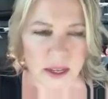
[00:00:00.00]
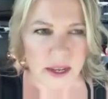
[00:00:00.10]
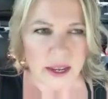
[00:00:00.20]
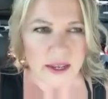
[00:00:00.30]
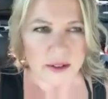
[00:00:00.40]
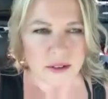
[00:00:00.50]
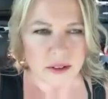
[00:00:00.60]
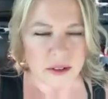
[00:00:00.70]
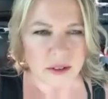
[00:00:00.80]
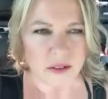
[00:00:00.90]
and
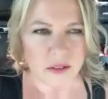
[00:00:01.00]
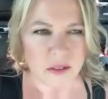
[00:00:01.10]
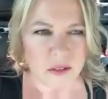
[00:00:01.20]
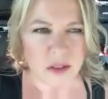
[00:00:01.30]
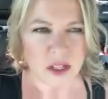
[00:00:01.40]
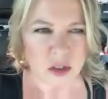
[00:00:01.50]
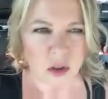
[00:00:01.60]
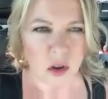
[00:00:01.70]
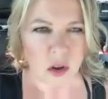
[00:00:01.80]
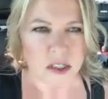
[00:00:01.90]
there's a
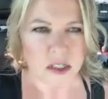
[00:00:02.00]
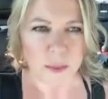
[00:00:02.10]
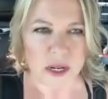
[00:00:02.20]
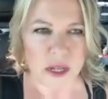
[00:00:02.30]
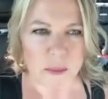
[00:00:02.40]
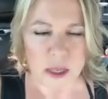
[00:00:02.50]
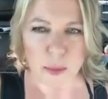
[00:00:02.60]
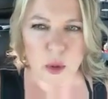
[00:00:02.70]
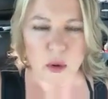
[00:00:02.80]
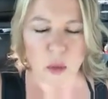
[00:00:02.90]
large company of
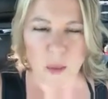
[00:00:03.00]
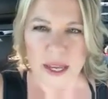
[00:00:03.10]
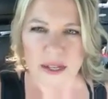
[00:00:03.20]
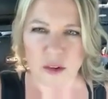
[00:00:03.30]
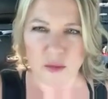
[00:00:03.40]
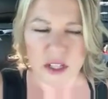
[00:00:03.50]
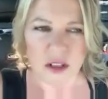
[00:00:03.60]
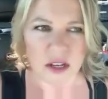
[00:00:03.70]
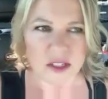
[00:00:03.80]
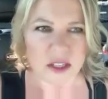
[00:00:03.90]
people who are awakening
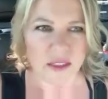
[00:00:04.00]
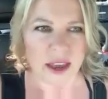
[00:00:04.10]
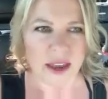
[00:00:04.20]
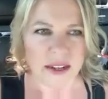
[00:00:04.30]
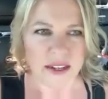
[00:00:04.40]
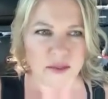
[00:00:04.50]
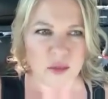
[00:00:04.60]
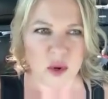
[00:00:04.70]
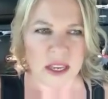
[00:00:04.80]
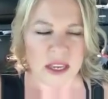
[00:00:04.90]
realizing that if
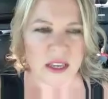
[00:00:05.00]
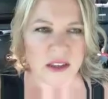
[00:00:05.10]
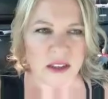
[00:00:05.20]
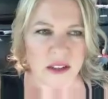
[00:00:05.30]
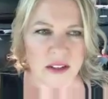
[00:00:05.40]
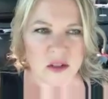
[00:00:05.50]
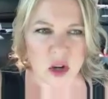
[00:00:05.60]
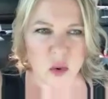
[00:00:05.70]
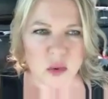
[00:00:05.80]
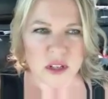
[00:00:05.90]
we
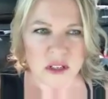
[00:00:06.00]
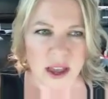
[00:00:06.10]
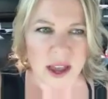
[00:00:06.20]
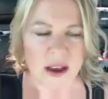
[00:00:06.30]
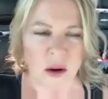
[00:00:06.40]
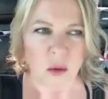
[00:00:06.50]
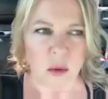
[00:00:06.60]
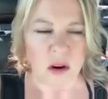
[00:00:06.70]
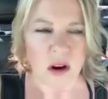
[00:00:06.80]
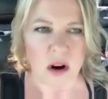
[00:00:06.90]
don't allow
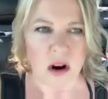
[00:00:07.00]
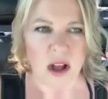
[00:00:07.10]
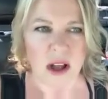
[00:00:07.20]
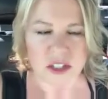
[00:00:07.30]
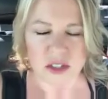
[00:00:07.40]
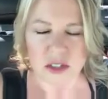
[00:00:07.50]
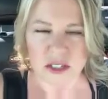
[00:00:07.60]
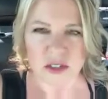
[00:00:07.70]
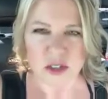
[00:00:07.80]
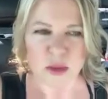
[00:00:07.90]
our
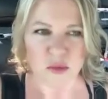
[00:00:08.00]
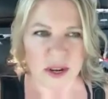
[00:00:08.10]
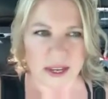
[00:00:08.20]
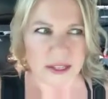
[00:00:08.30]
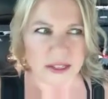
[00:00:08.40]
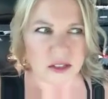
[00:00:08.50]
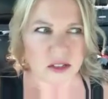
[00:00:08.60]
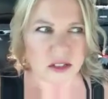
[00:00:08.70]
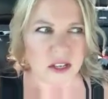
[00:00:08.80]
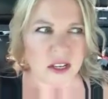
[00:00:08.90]
consciousness to be
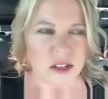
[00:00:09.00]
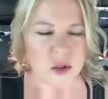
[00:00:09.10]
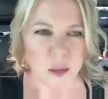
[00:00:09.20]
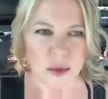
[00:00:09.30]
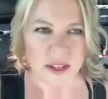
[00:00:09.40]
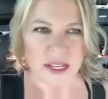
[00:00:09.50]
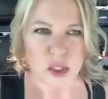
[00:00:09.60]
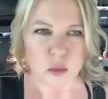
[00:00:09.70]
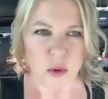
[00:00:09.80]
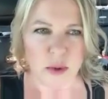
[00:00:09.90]
raised to a
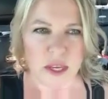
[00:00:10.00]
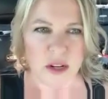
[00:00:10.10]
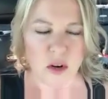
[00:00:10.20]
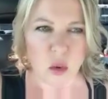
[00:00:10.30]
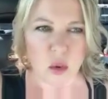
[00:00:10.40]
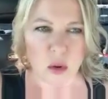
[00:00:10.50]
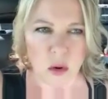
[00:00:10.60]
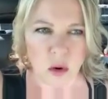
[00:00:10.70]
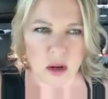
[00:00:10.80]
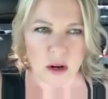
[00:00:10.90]
place where we no
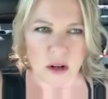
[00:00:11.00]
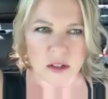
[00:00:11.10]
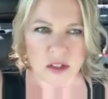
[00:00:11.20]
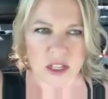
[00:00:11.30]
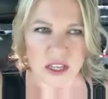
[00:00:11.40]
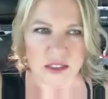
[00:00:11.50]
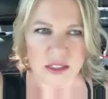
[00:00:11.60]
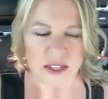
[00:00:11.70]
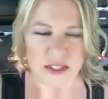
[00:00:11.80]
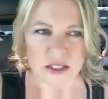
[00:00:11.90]
longer see
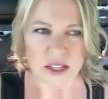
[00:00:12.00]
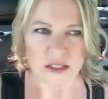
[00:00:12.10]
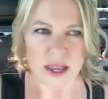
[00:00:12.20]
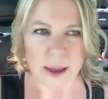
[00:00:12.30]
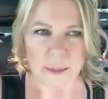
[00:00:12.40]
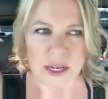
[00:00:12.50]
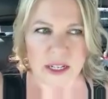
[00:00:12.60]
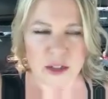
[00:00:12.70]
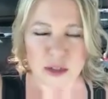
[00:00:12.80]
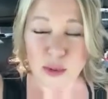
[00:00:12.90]
things as
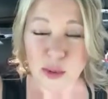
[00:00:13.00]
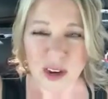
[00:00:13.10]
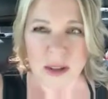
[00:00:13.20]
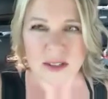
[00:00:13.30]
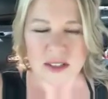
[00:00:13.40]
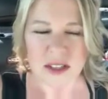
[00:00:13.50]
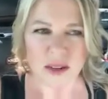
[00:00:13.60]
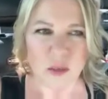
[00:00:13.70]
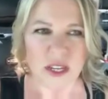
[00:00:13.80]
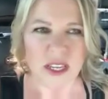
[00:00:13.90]
happening to us
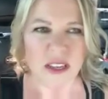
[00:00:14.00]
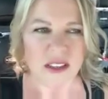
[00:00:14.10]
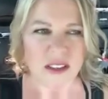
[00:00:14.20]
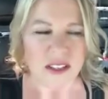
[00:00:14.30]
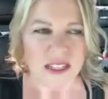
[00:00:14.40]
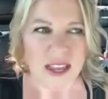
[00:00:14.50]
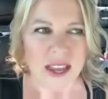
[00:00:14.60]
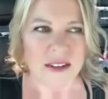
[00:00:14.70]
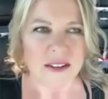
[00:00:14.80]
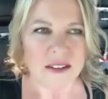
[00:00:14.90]
and we let